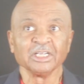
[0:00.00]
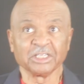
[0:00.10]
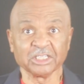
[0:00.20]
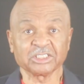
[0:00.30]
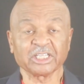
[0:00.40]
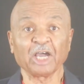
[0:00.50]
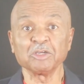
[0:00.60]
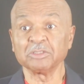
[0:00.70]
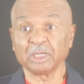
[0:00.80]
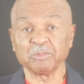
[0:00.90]
this is how
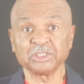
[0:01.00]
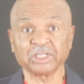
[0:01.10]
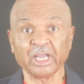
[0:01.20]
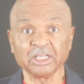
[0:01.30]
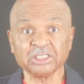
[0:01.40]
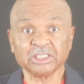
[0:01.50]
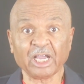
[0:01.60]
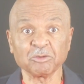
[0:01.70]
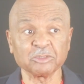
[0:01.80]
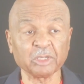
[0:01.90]
he was able to stand. This is
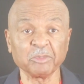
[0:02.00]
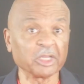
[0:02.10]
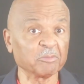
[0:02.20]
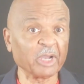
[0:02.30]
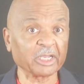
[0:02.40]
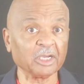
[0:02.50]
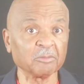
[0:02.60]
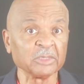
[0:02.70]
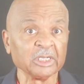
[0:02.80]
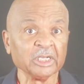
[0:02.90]
how he was able to get back up.